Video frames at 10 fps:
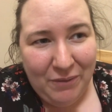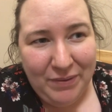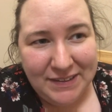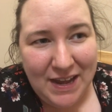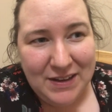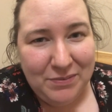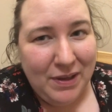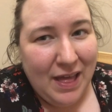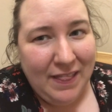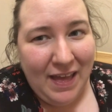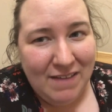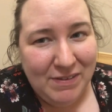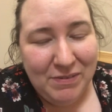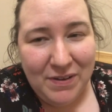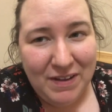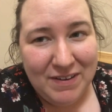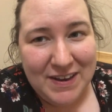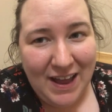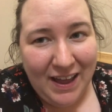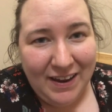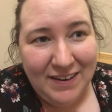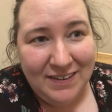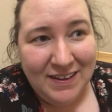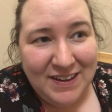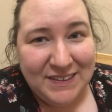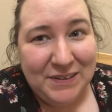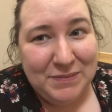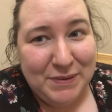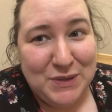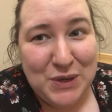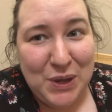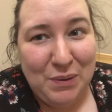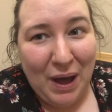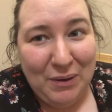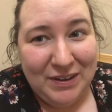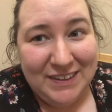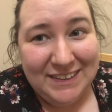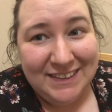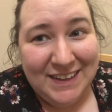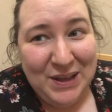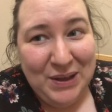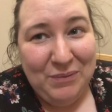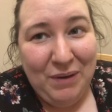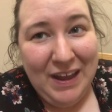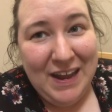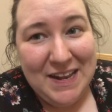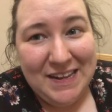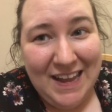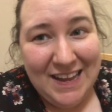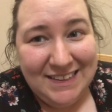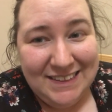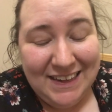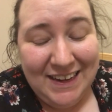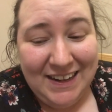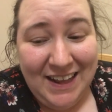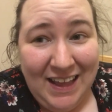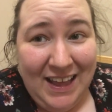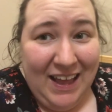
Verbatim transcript: and what time did we get there I think we got there at 9 so it's been two hours waiting and getting seen